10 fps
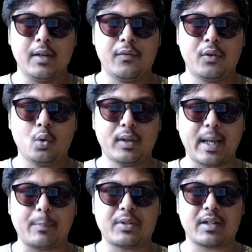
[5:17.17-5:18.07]
If
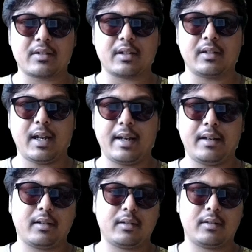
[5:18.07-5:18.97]
rook captures the
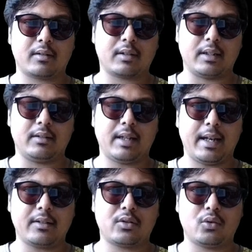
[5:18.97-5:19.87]
knight, then
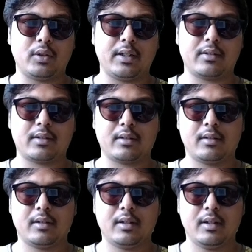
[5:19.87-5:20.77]
thanks to this
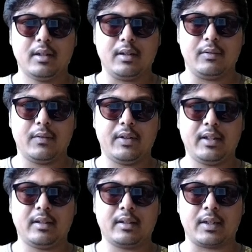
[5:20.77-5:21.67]
we
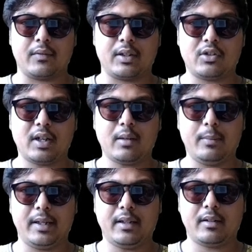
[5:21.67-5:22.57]
will give the
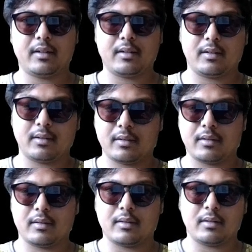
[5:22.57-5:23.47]
checkmate,
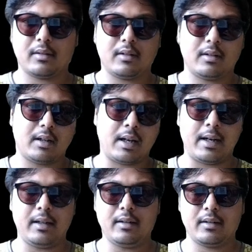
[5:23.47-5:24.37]

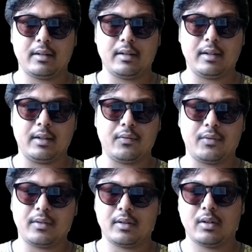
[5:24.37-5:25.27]
and
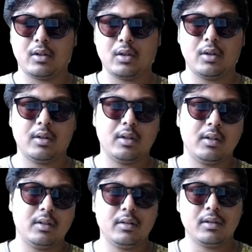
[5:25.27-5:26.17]
if
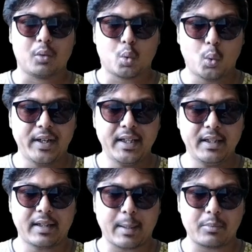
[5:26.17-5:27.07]

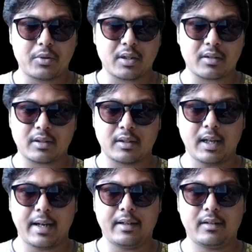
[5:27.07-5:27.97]
queen captures the
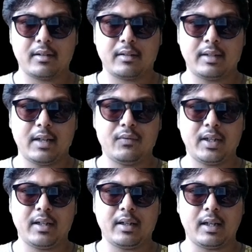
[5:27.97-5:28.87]
knight, then
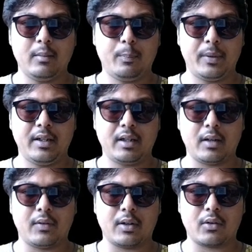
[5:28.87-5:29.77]
we unpinned
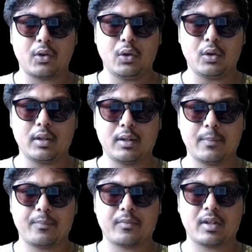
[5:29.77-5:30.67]
our
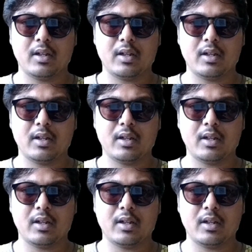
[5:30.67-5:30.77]
rook.